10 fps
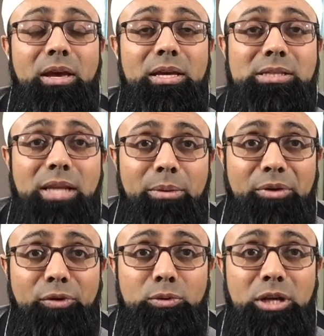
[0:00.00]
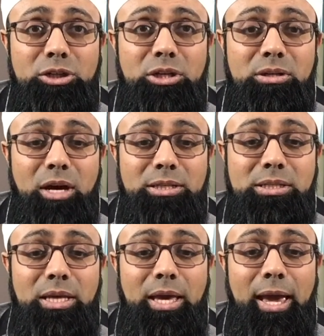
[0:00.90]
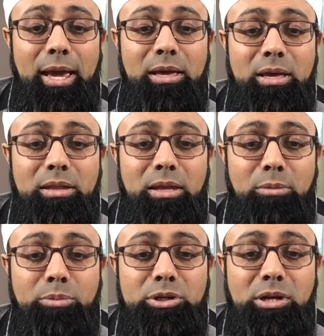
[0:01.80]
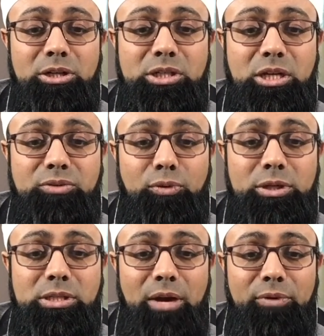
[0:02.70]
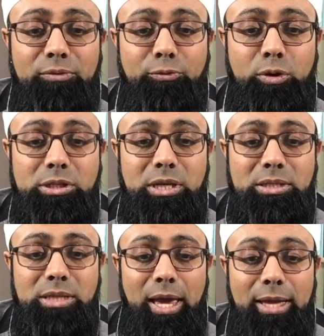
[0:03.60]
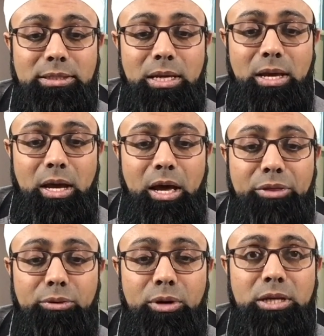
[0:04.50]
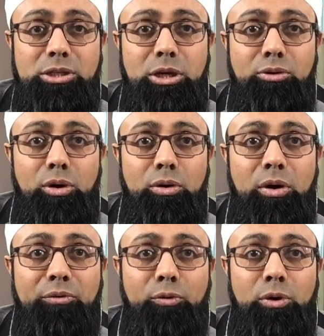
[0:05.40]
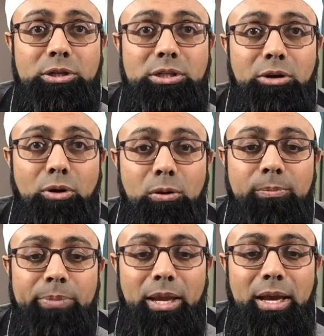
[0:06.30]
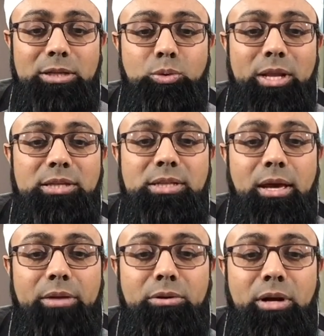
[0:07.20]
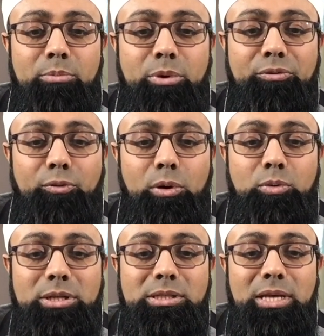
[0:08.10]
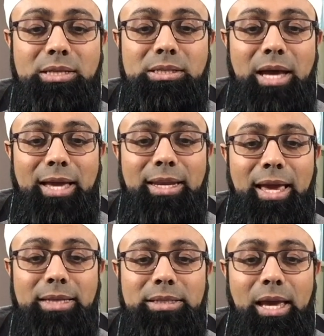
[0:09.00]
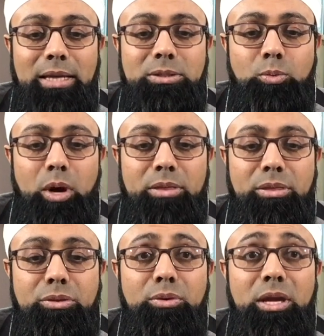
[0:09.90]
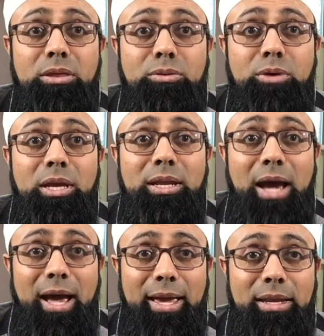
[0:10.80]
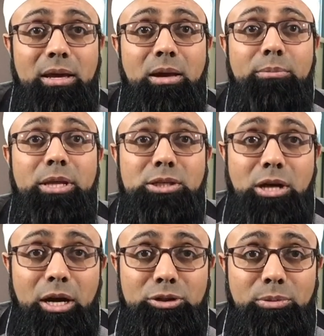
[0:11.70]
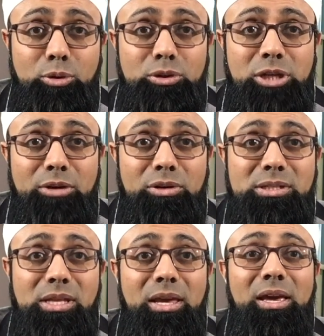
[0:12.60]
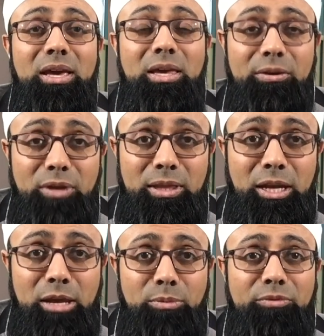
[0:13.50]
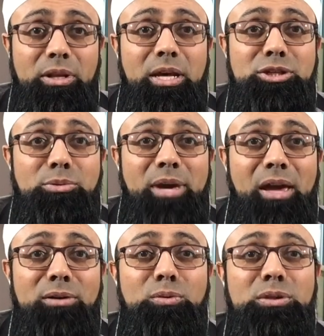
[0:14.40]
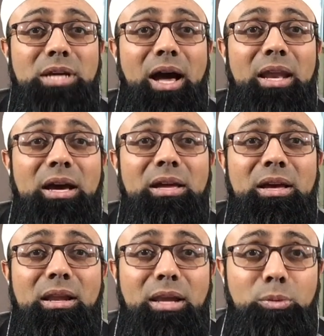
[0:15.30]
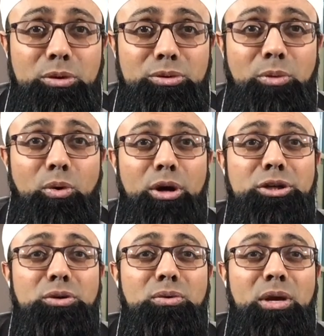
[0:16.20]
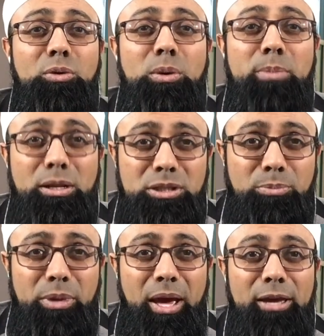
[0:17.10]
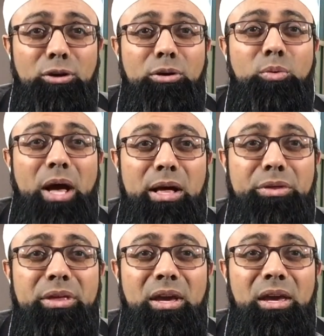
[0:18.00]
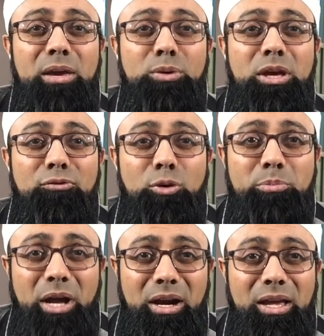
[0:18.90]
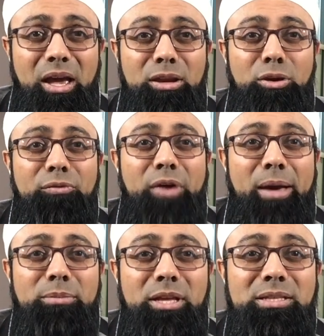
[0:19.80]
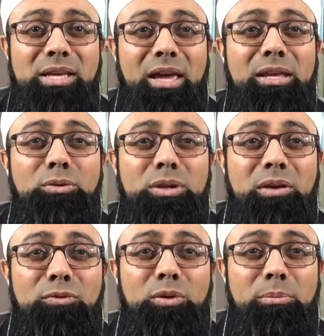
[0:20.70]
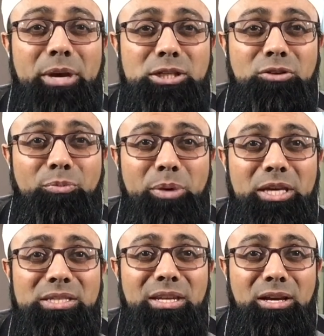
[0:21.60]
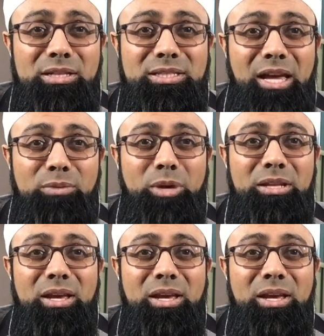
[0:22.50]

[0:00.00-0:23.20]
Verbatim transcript: Islamic Foundation dot c a. The numbers are six four seven, four six eight, three zero four zero, as well as the other number four one six, nine eight eight, one three three nine. Please contribute generously. Give in the name of Allah subhanahu wa ta'ala. Allah will reward you. He will multiply your wealth. He will give you barakah in your families, and He will give you the best of peace and contentment